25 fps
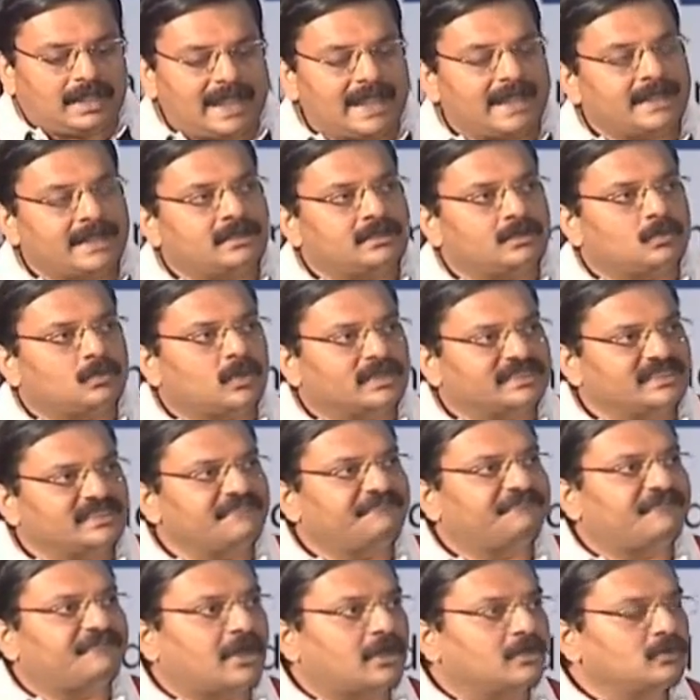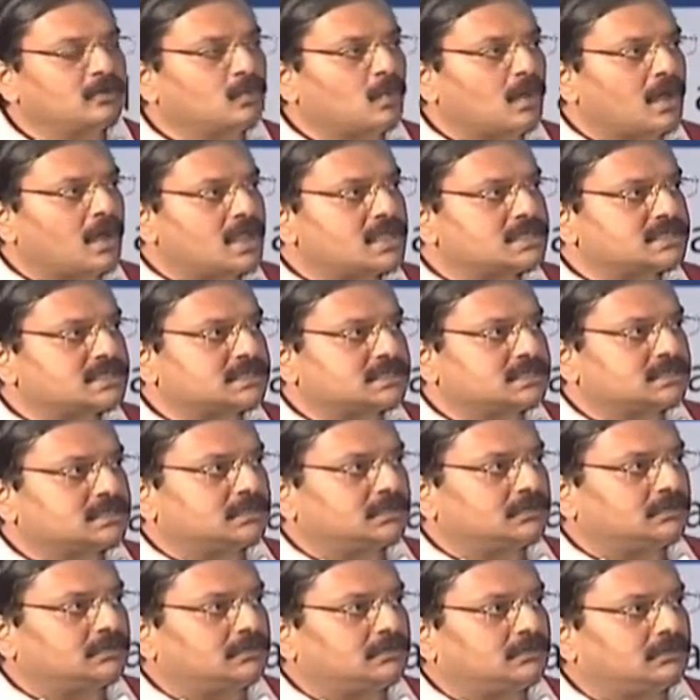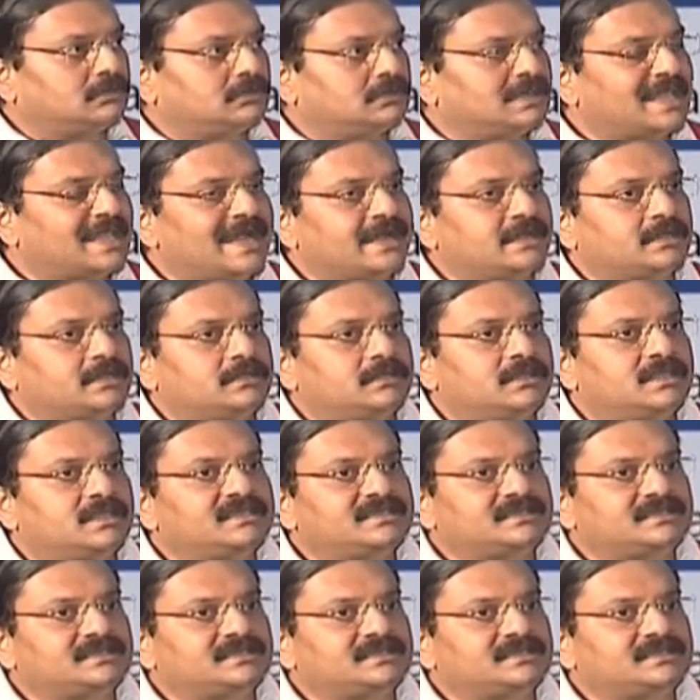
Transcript: And what they found was that